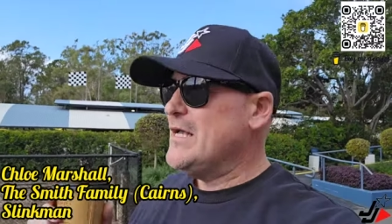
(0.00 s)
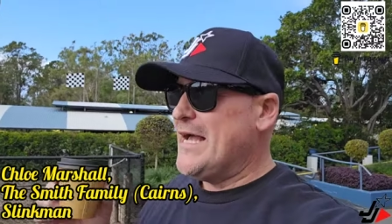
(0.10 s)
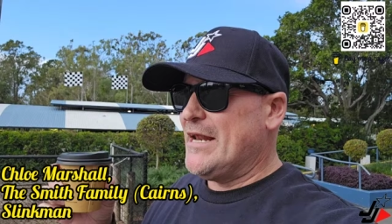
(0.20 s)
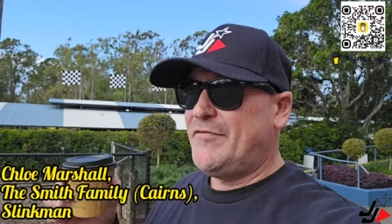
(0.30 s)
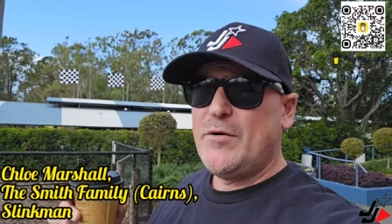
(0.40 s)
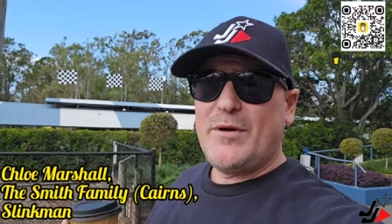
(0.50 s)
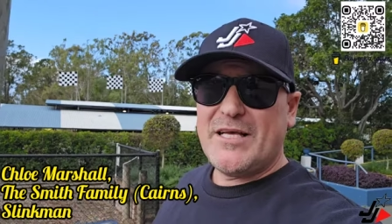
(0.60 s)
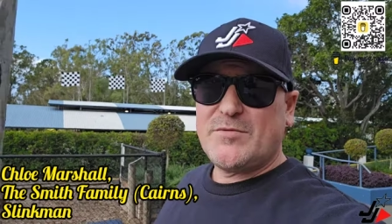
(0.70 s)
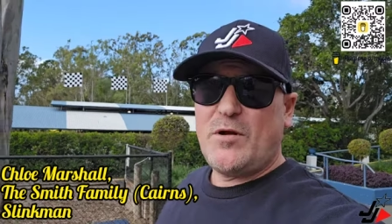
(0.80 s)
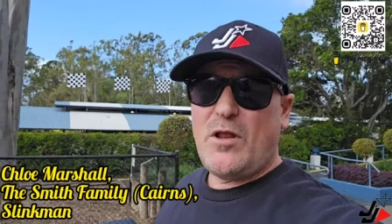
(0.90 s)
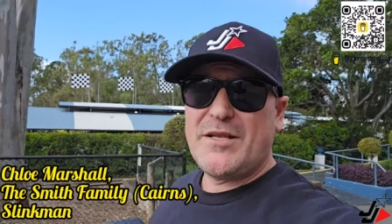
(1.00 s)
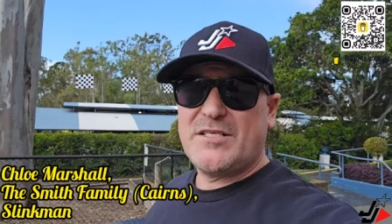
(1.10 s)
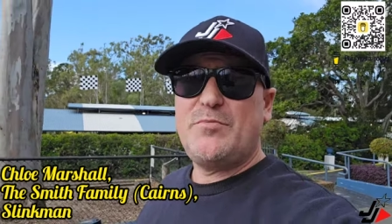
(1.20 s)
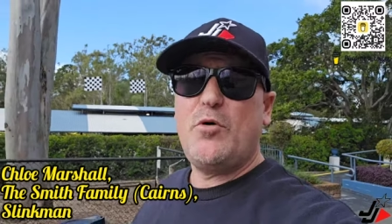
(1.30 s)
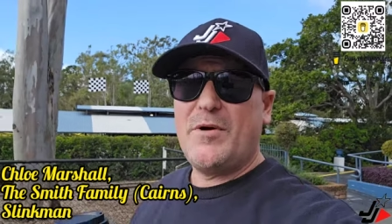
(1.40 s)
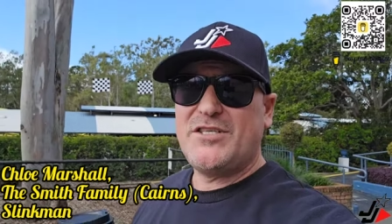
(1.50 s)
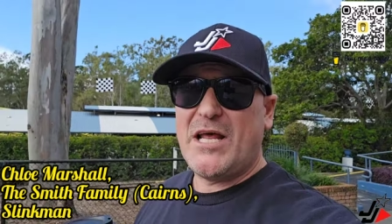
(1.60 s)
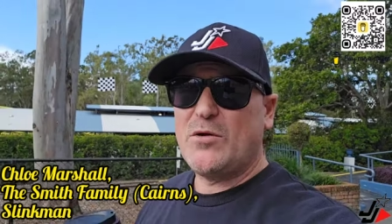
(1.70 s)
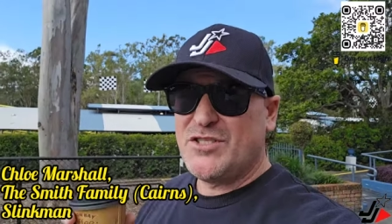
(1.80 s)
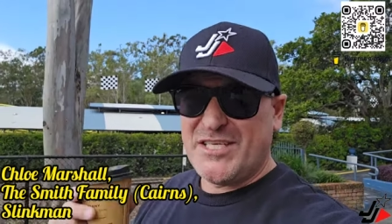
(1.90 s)
And if anyone else would like to support my
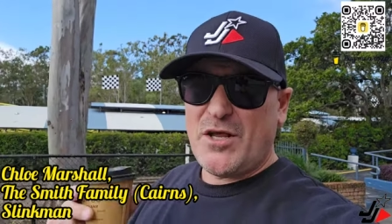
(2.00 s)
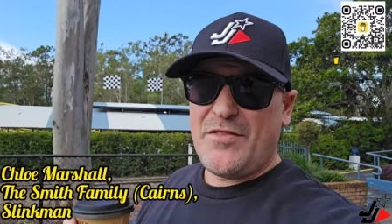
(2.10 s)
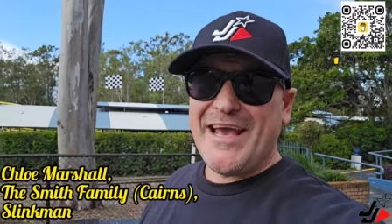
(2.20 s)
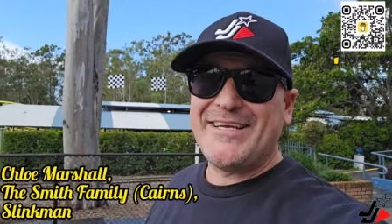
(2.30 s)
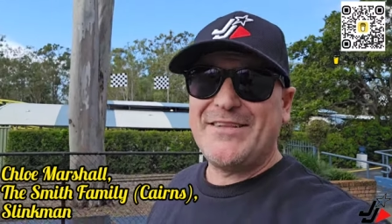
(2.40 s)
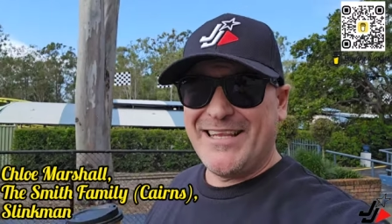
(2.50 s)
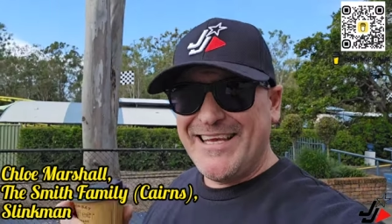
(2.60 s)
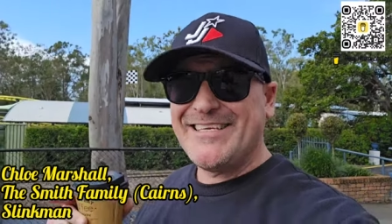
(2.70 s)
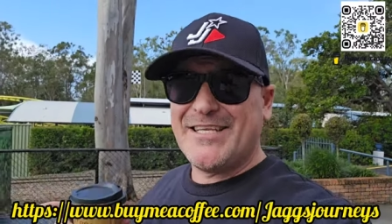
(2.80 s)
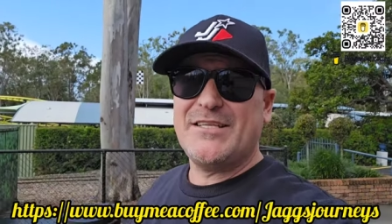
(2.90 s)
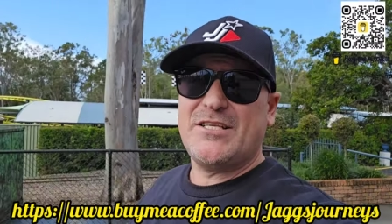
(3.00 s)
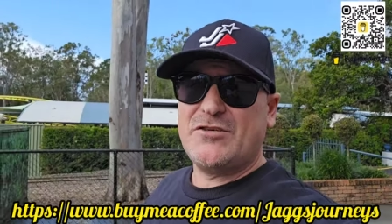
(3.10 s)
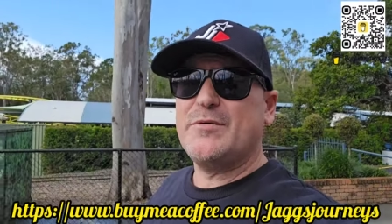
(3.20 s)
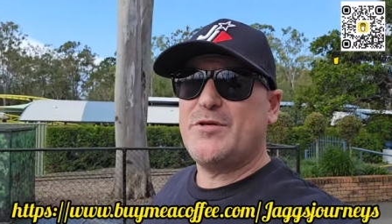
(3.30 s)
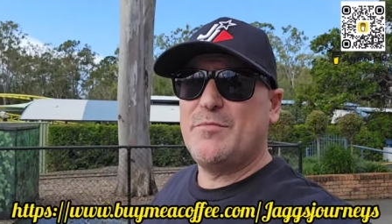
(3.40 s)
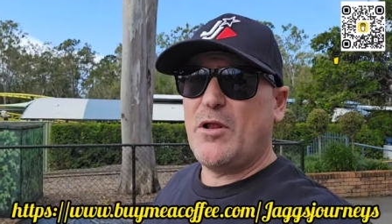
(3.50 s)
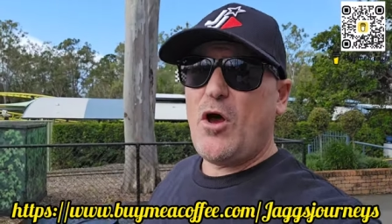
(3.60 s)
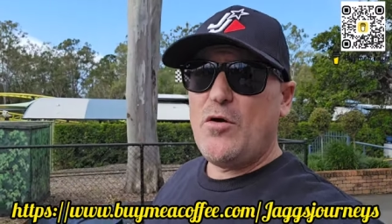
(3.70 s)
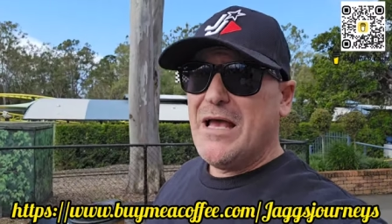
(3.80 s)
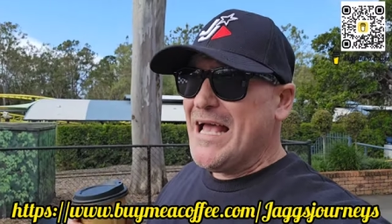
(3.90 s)
channel just like they did, the link is in the description
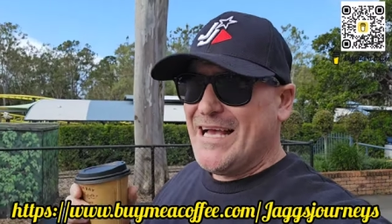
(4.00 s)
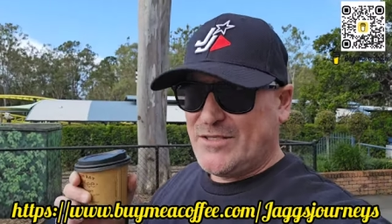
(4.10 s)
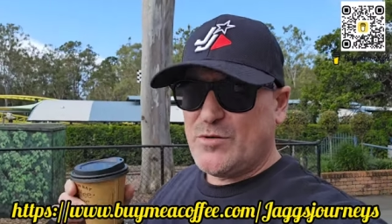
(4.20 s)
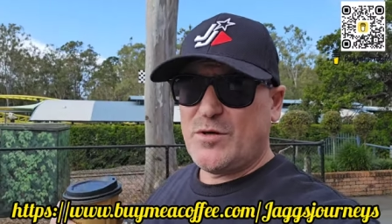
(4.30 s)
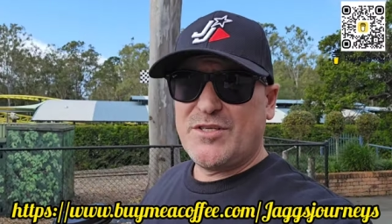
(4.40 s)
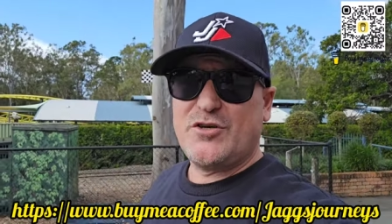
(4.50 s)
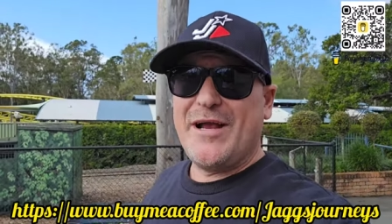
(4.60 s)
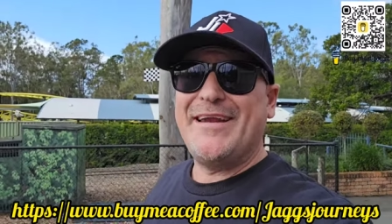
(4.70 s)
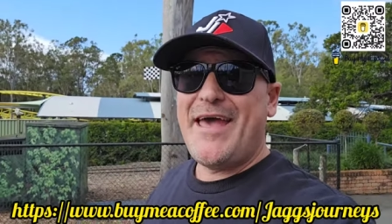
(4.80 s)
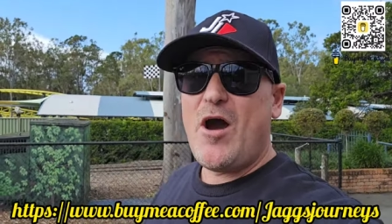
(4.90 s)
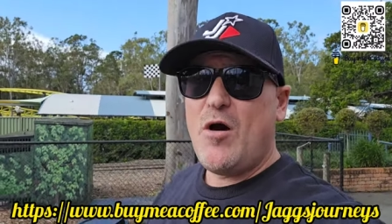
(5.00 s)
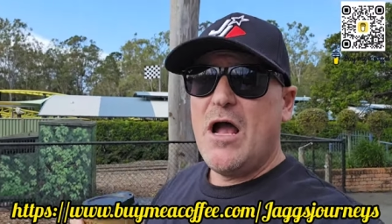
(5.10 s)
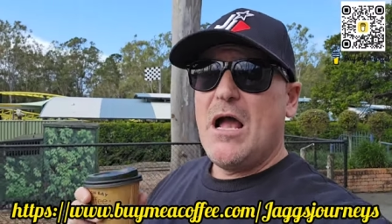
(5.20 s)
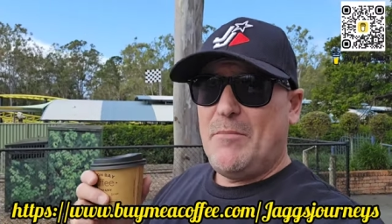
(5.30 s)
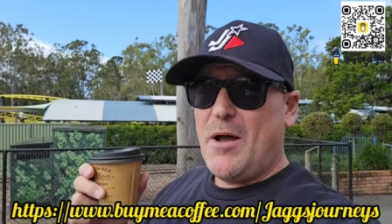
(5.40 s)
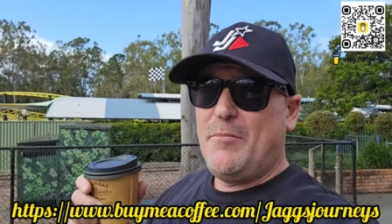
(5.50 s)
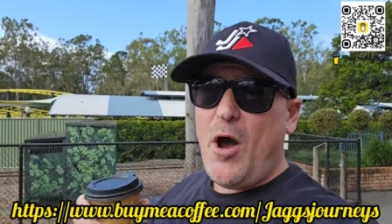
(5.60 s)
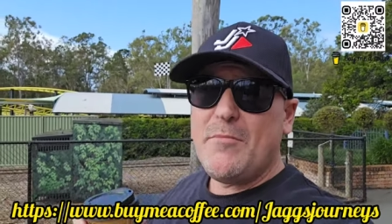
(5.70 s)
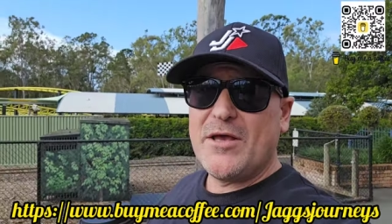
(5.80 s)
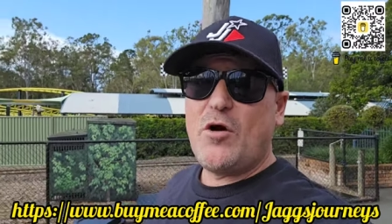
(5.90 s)
below. It's also on screen now. By
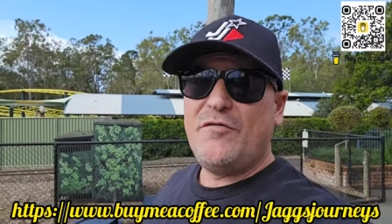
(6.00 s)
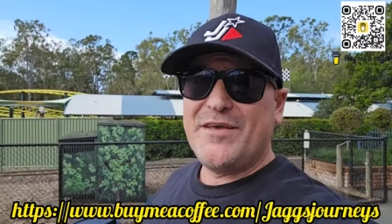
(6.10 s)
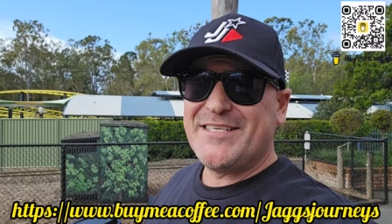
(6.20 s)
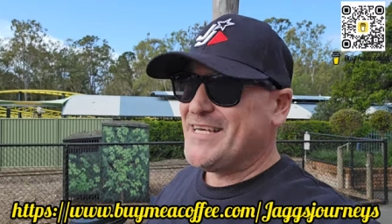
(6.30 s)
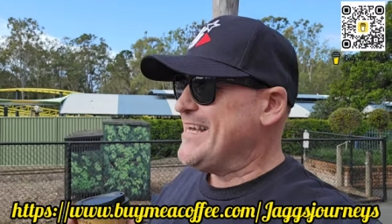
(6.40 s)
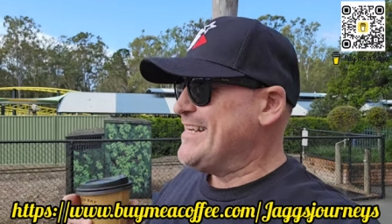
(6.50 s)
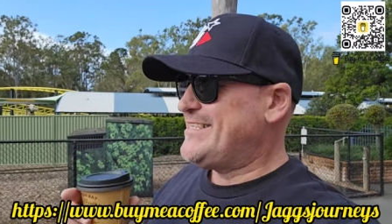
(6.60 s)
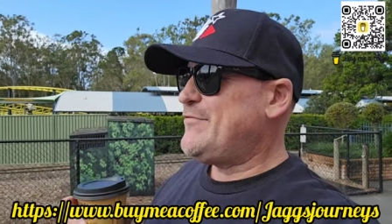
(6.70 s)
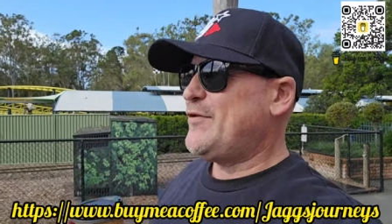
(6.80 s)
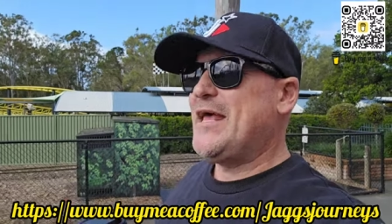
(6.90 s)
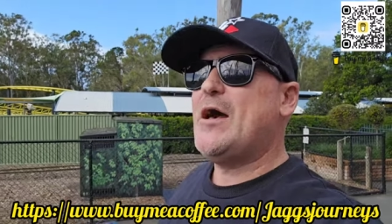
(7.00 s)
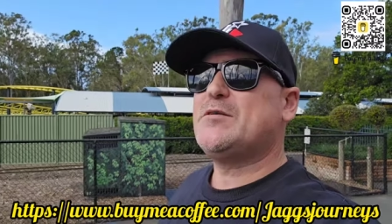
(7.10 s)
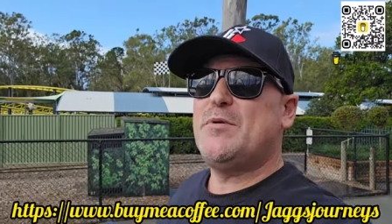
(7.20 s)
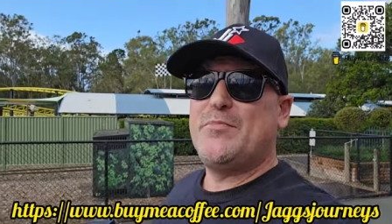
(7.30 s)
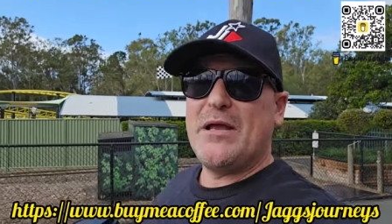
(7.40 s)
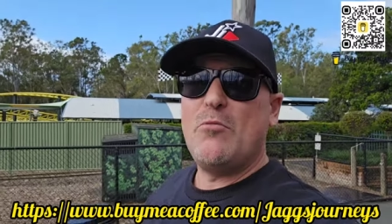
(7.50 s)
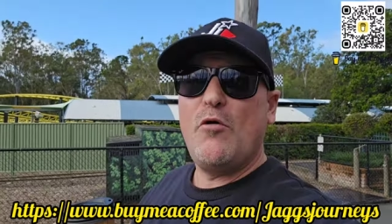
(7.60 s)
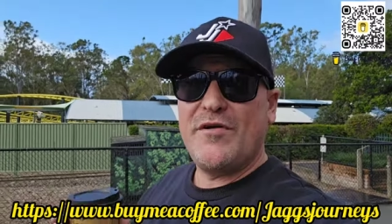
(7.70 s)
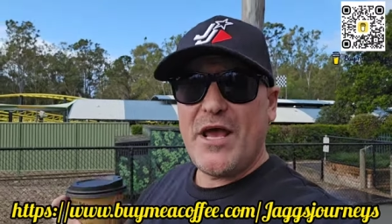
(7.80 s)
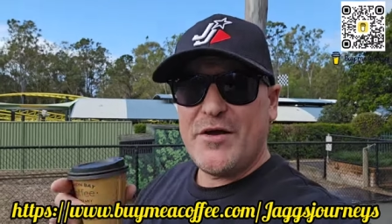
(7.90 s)
buying me coffees, definitely helps me bring more
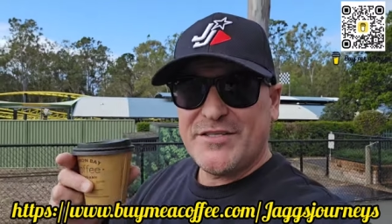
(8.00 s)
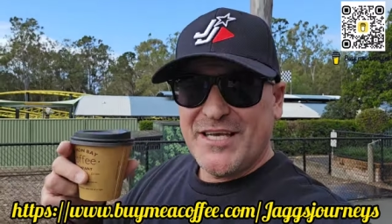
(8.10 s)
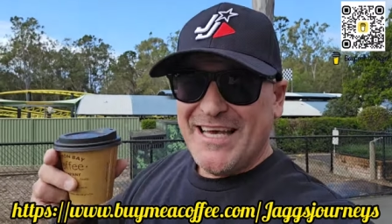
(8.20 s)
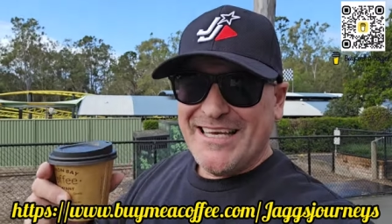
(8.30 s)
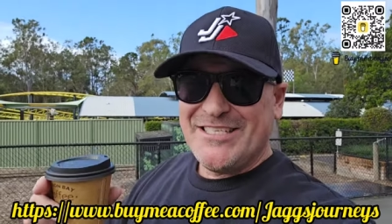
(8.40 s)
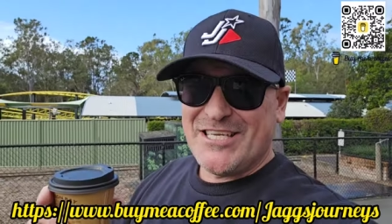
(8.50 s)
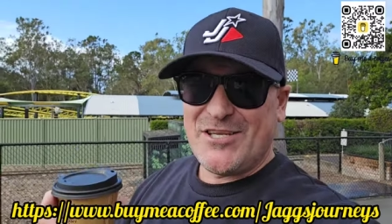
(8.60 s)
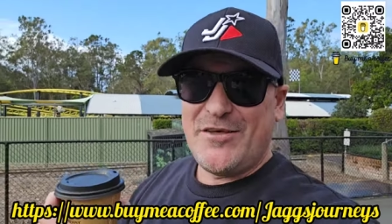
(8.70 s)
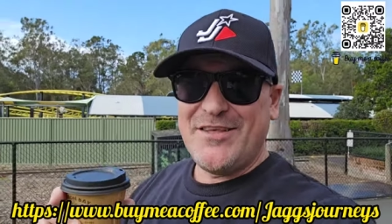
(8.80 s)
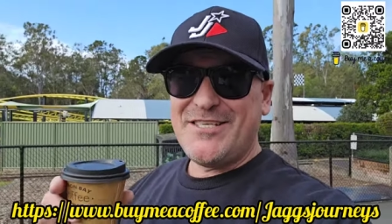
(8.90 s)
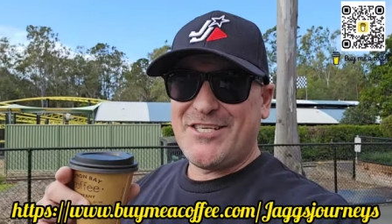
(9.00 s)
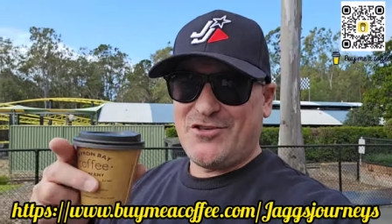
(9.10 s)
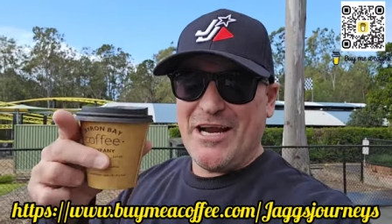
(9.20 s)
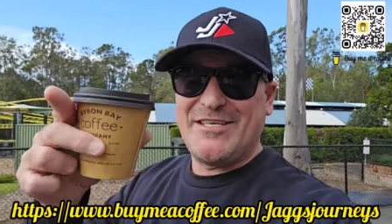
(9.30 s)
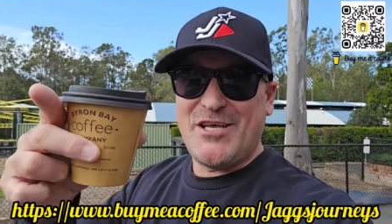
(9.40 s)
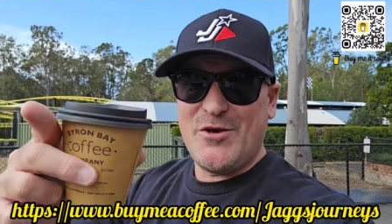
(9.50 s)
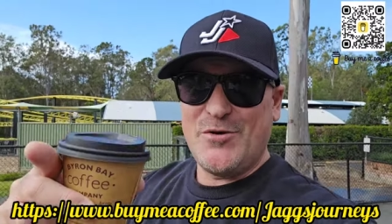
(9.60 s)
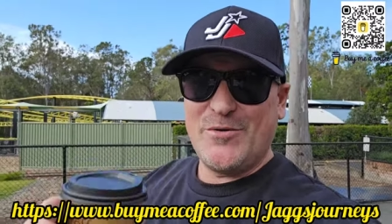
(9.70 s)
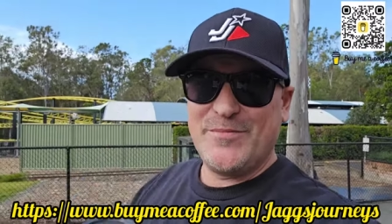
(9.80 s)
videos just like this straight to you.